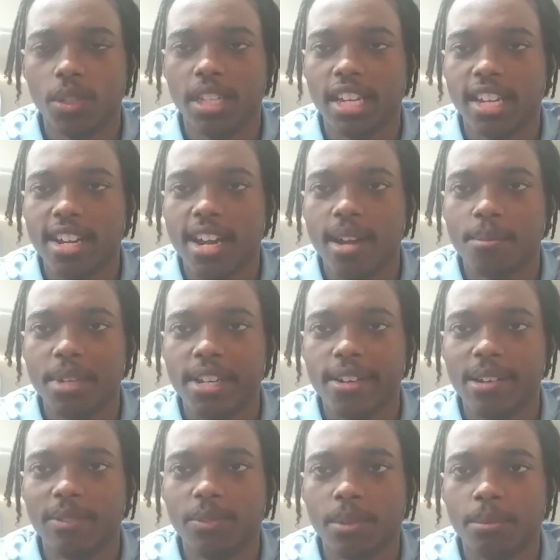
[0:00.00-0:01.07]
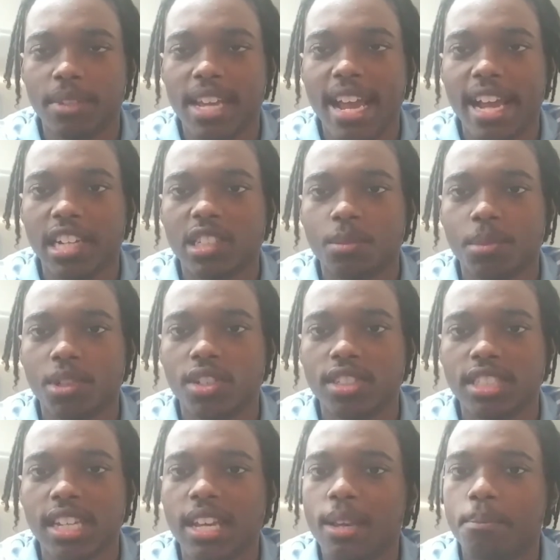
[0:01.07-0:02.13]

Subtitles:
that I'm hearing from the experts.